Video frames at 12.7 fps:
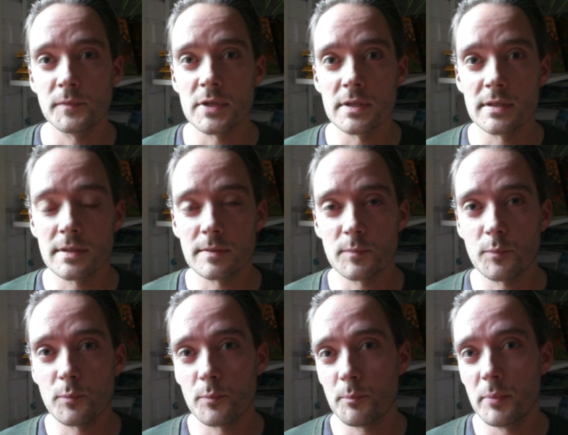Just
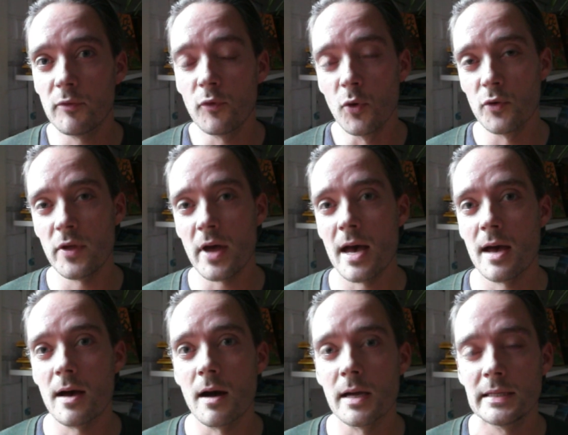before
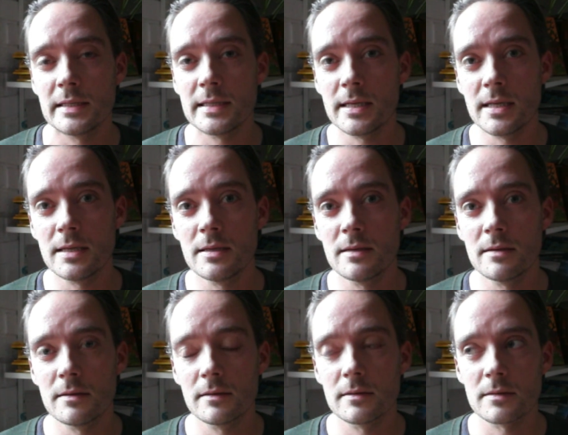that, I
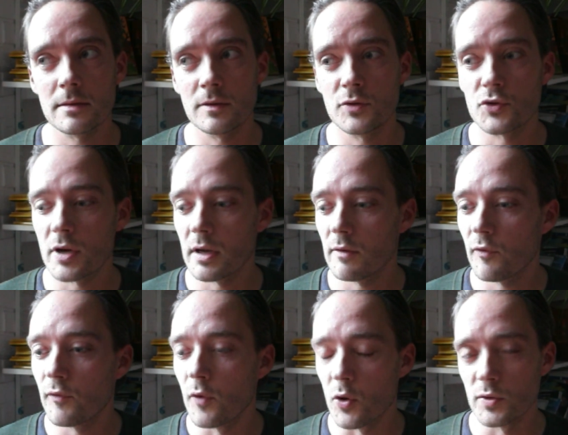didn't drink
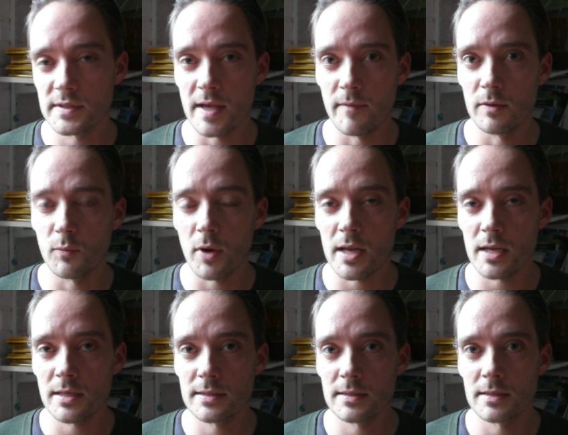for 7
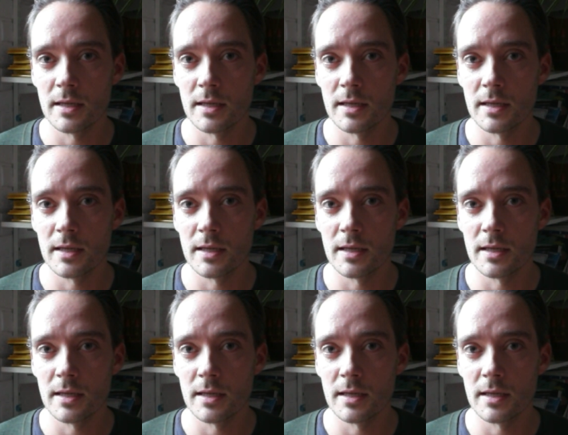weeks.